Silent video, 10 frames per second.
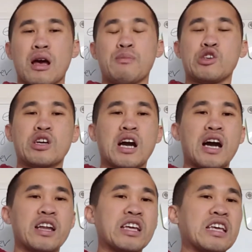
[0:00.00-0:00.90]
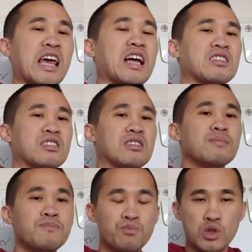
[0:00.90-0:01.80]
I mean, you kind of get
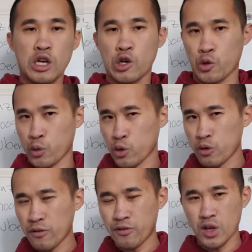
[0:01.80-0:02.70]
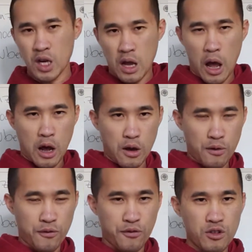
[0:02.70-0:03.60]
the groove
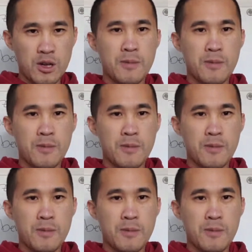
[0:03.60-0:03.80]
of